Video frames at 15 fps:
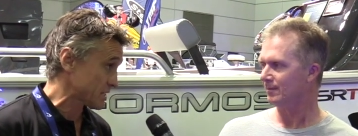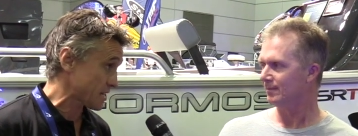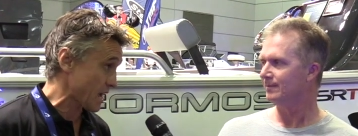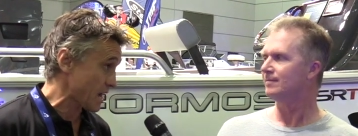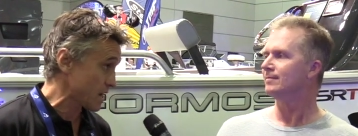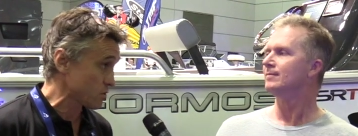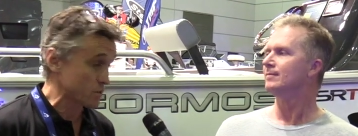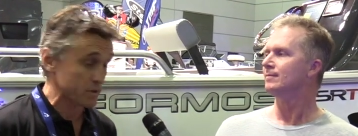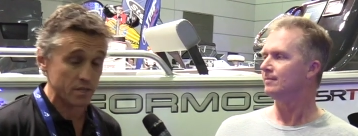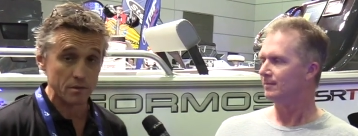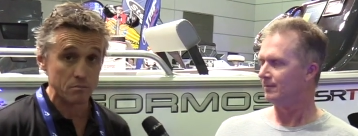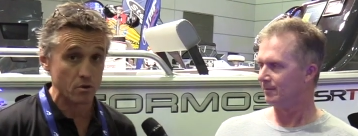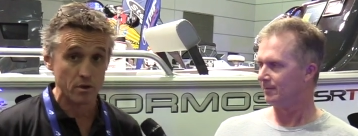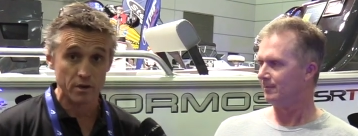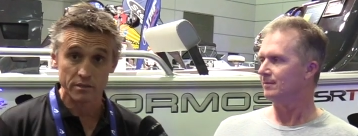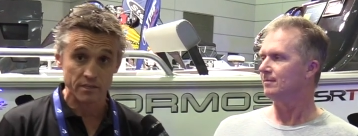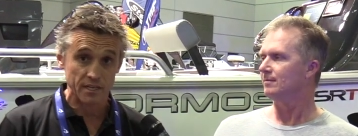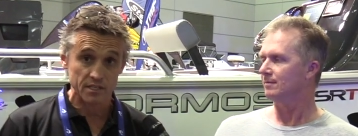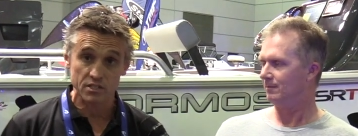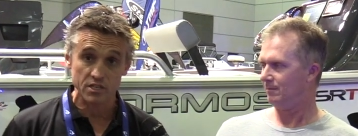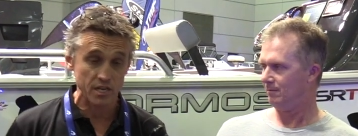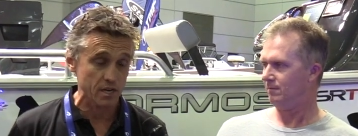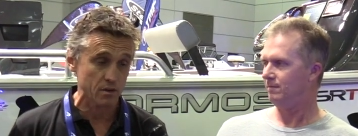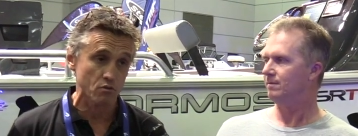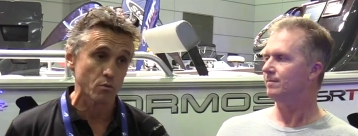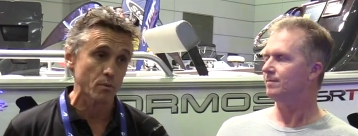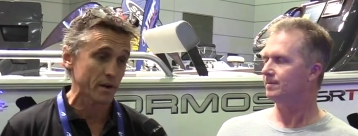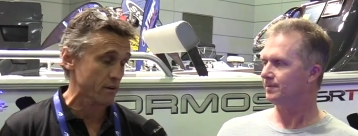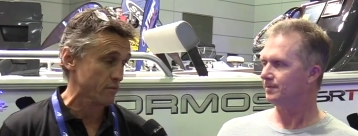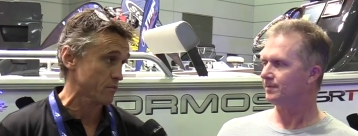Speaker 1: today or whether you're buying next year
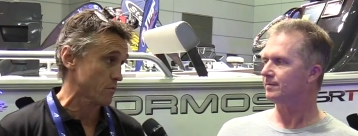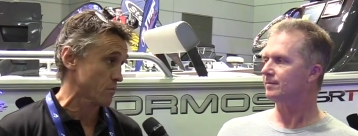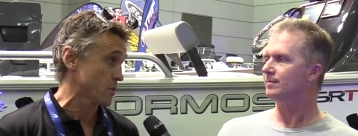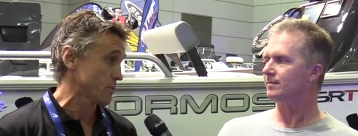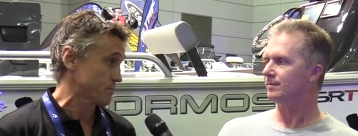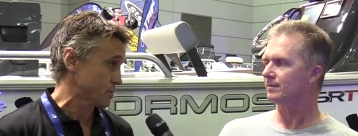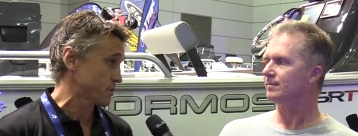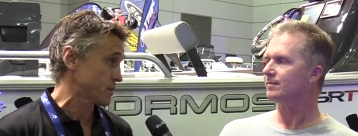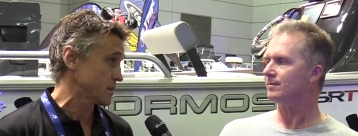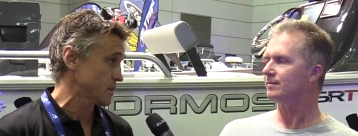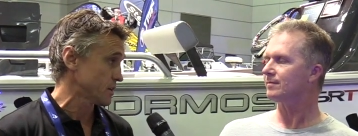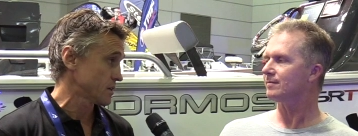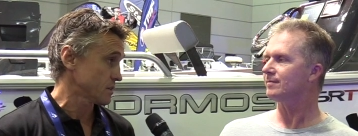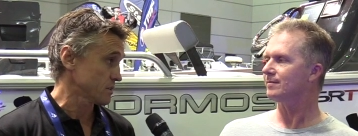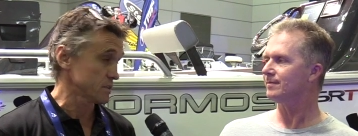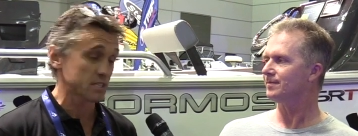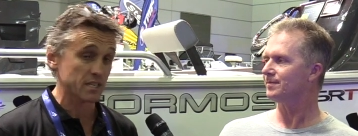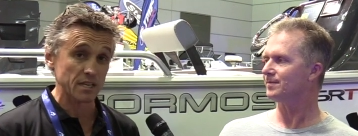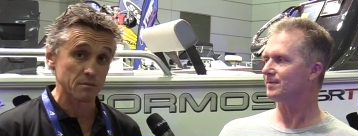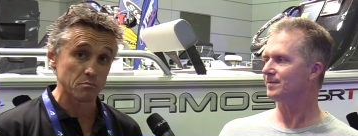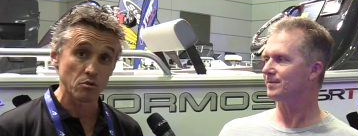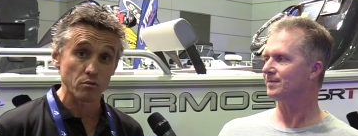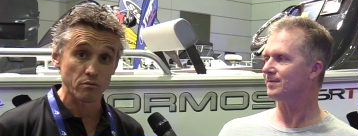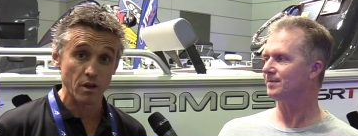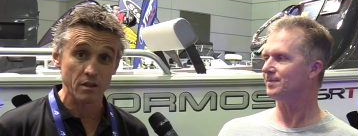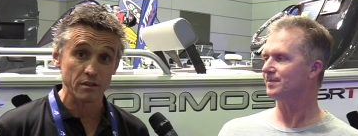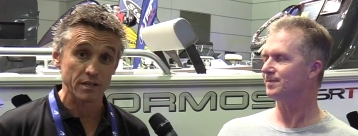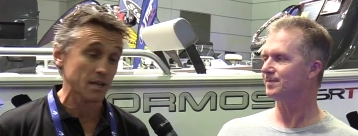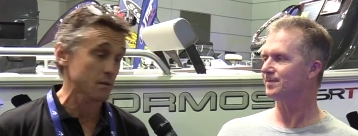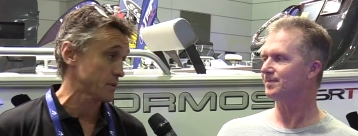or whenever it might be. At least get the ball
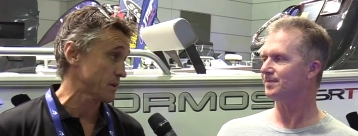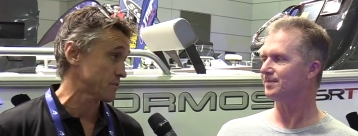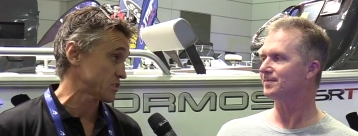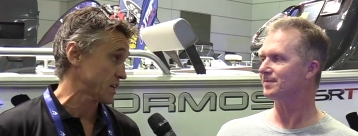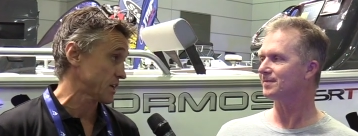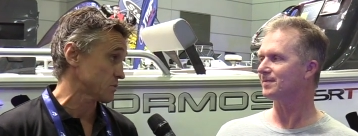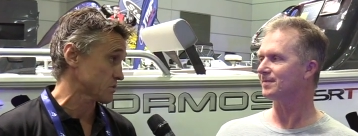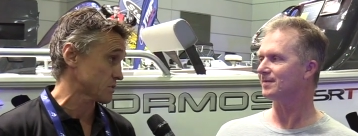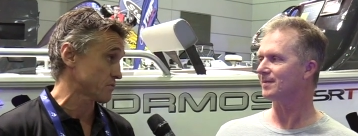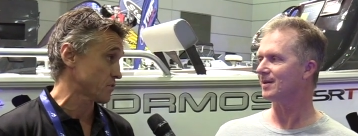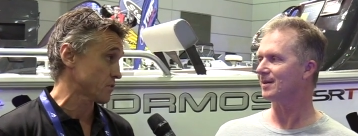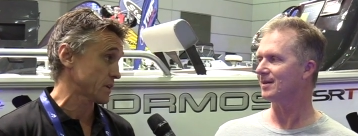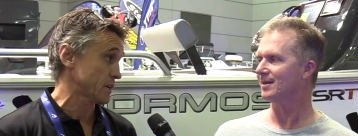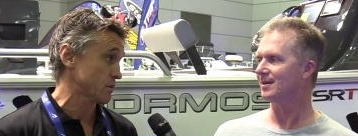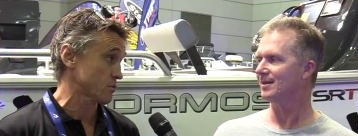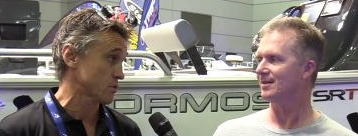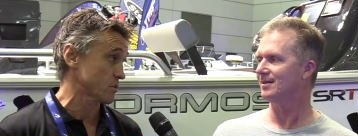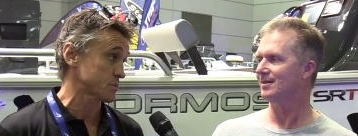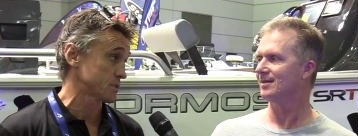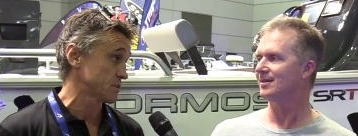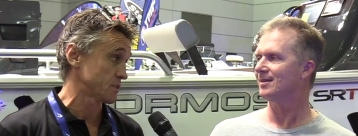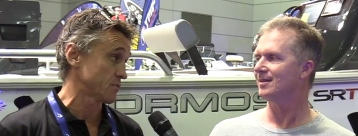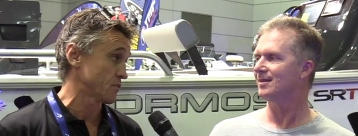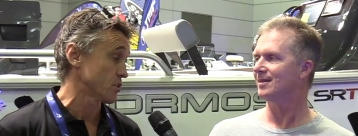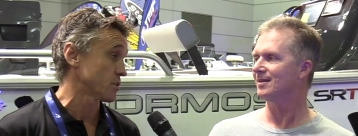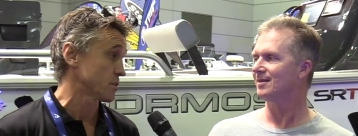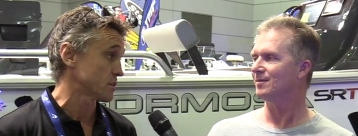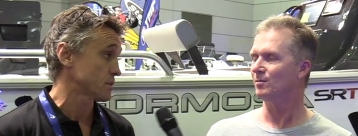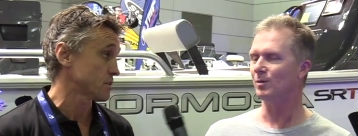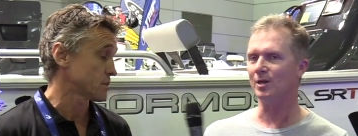rolling, come and have a chat to us, and find out what options you've
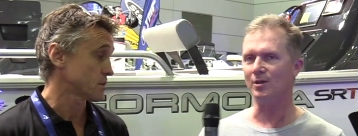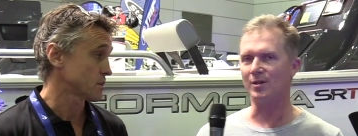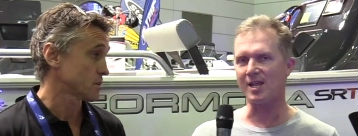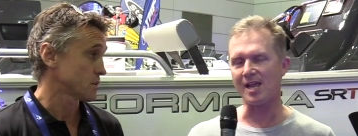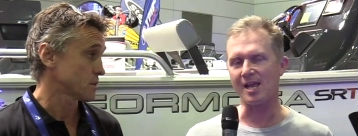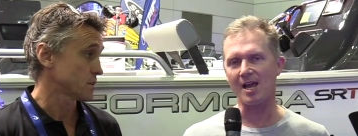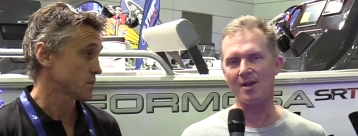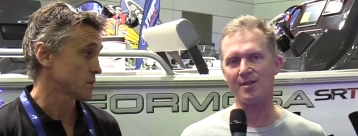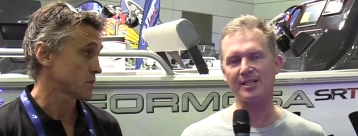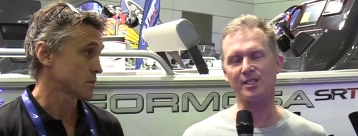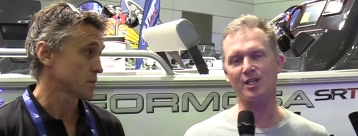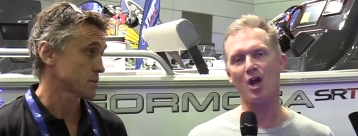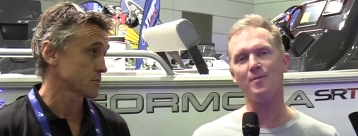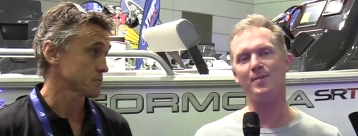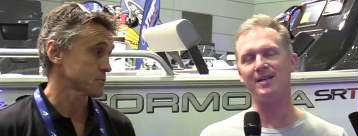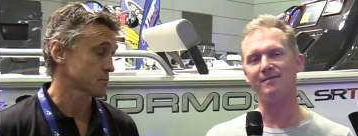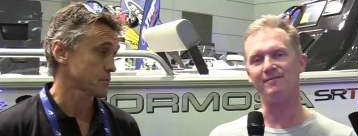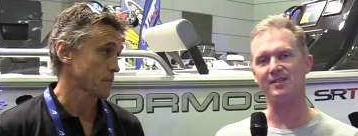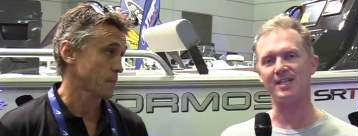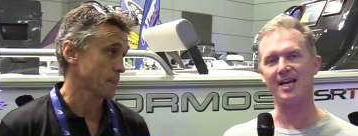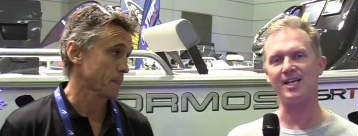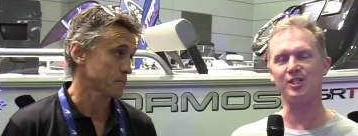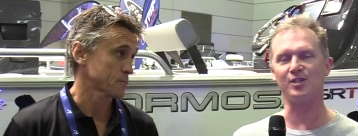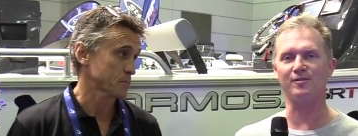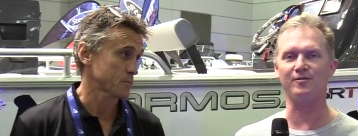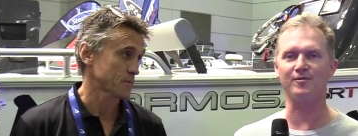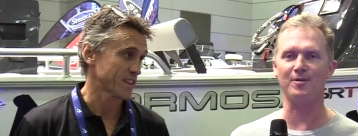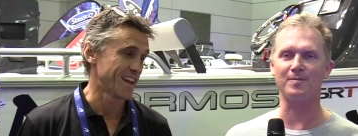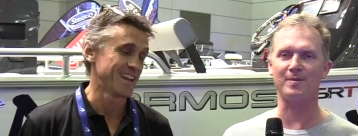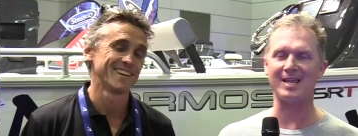got.
Speaker 2: Well, there you go. That's an open invitation
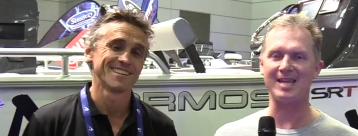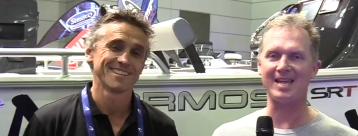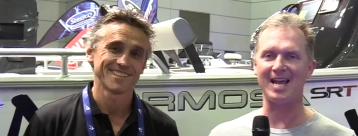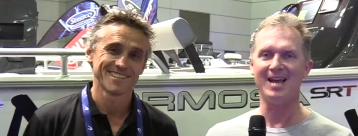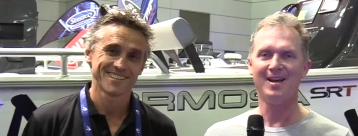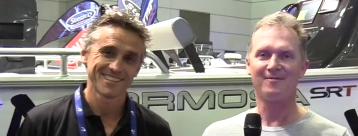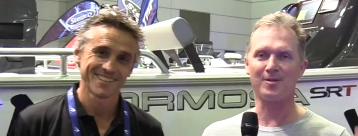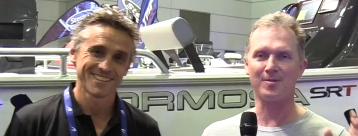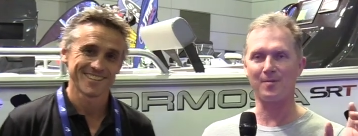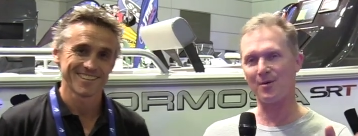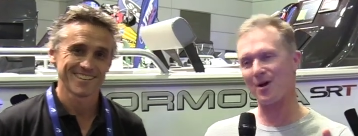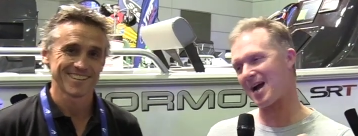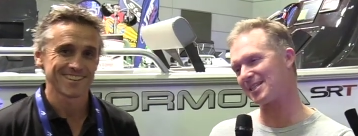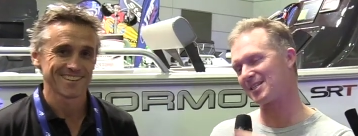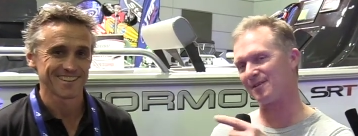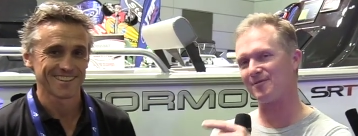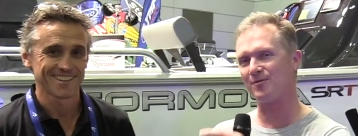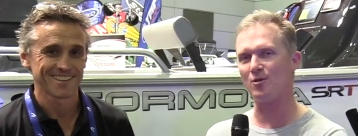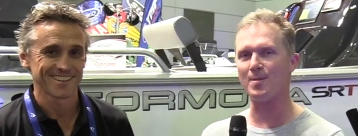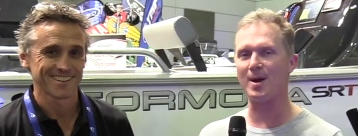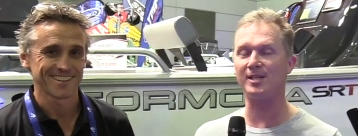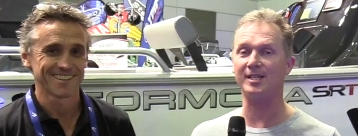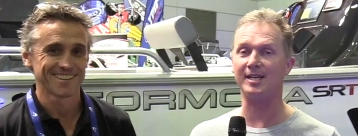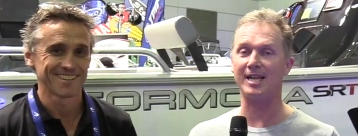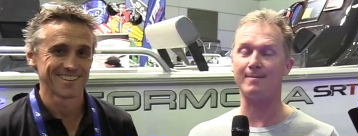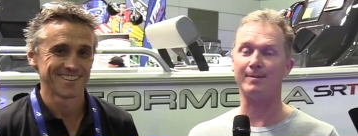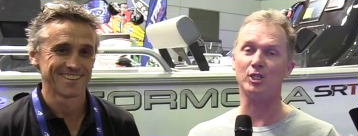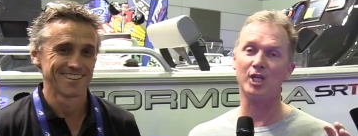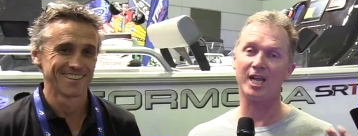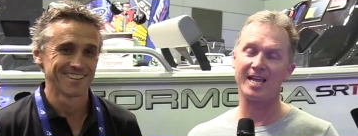from the uh, from the brass at Formosa to
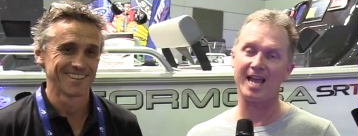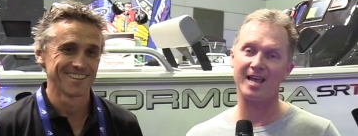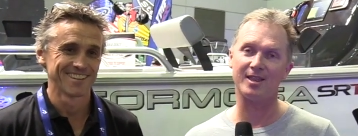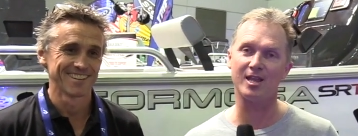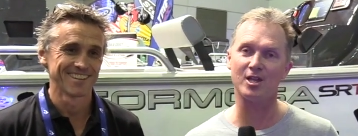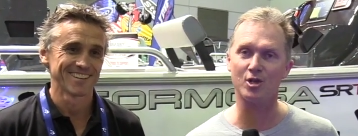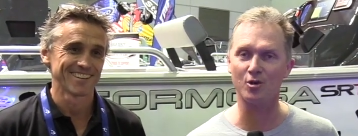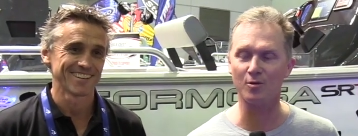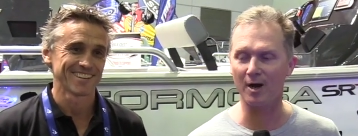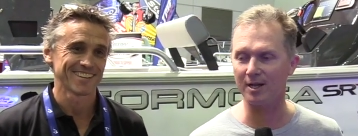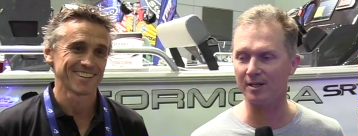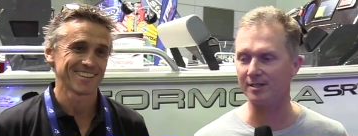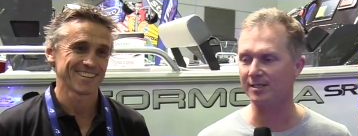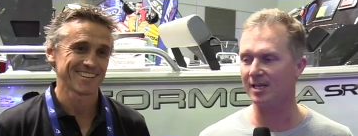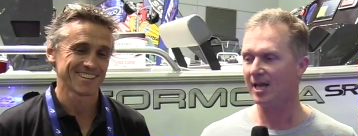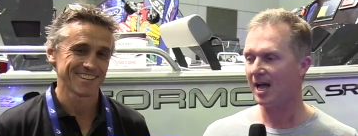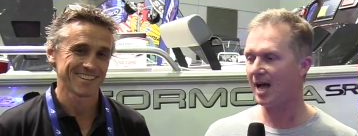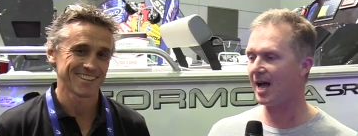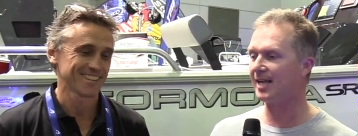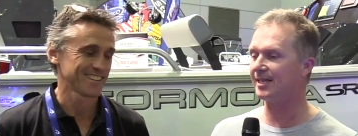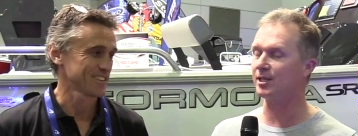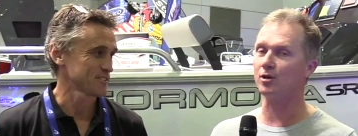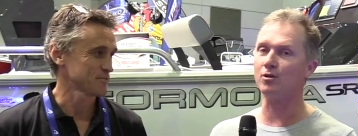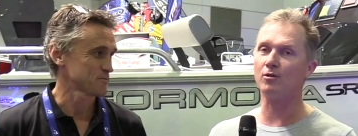come and check out their new hulls. Uh, it's a